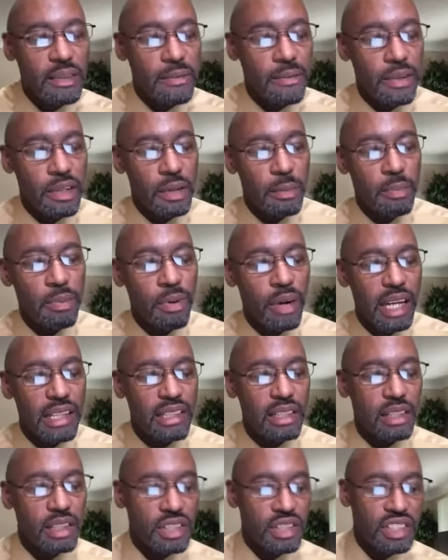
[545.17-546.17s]
for the
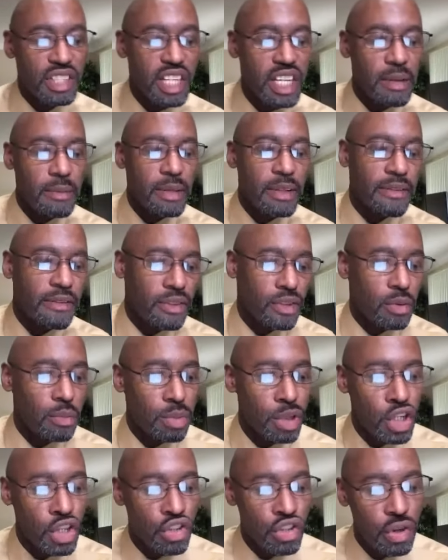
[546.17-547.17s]
present seemeth to
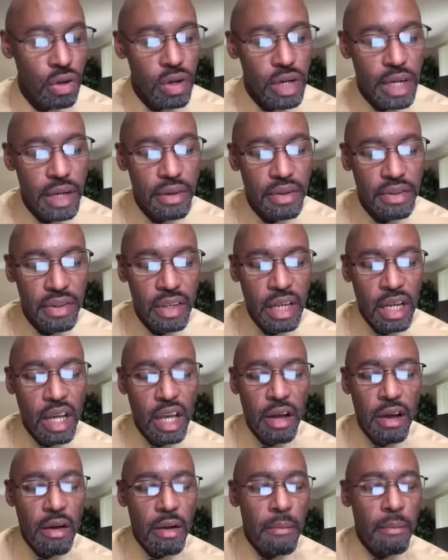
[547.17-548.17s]
be joyous,
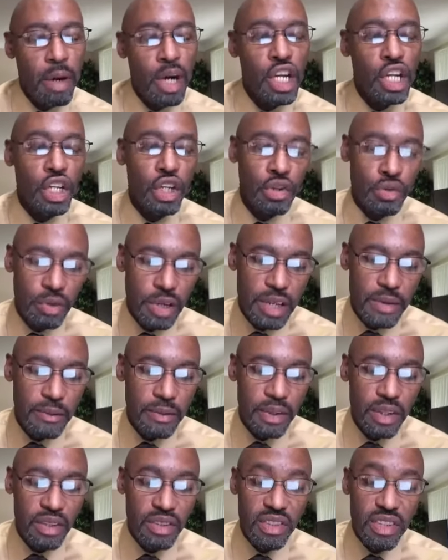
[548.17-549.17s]
but
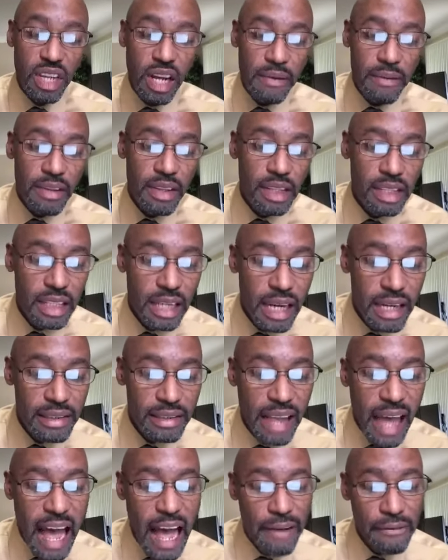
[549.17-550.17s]
grievous. Nevertheless,
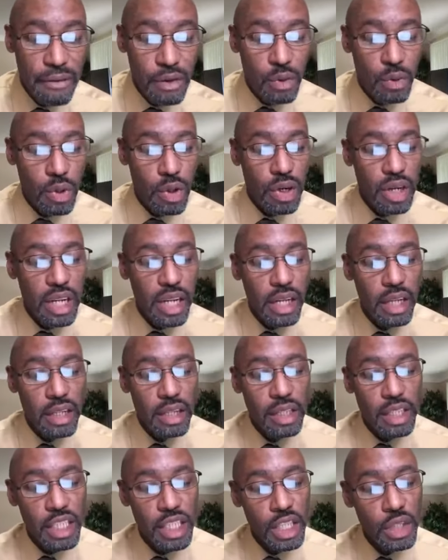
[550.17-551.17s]
afterward
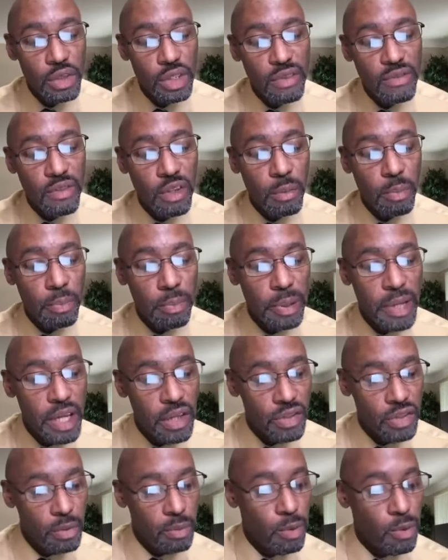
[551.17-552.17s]
it yieldeth the
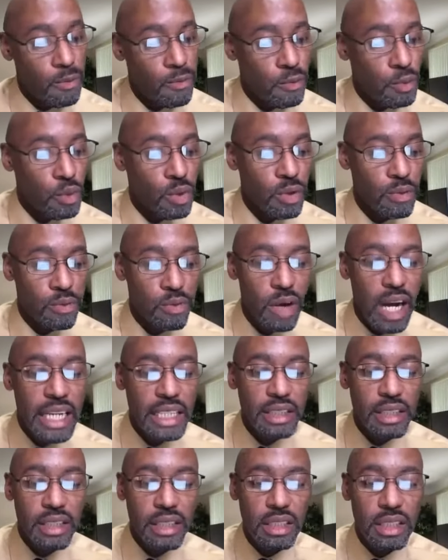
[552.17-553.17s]
peaceable fruit of
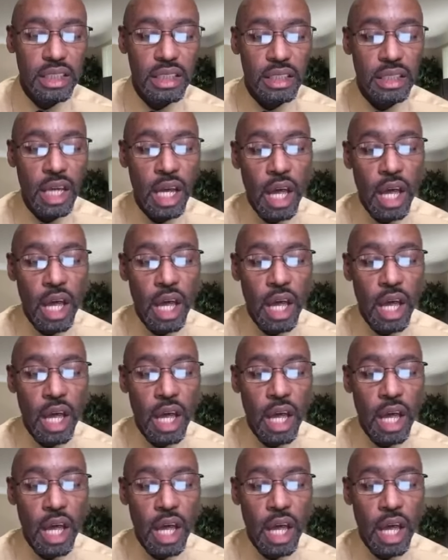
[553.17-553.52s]
righteousness